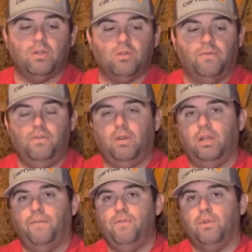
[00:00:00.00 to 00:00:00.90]
So if
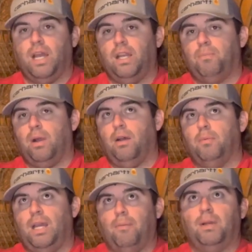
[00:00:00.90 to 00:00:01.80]
you kind of
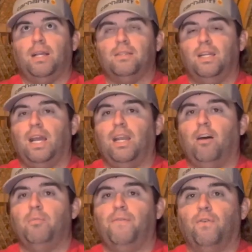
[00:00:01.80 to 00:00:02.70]
probably, I'm guessing, got
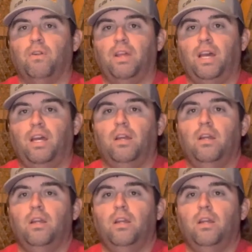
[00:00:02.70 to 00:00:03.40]
out before that,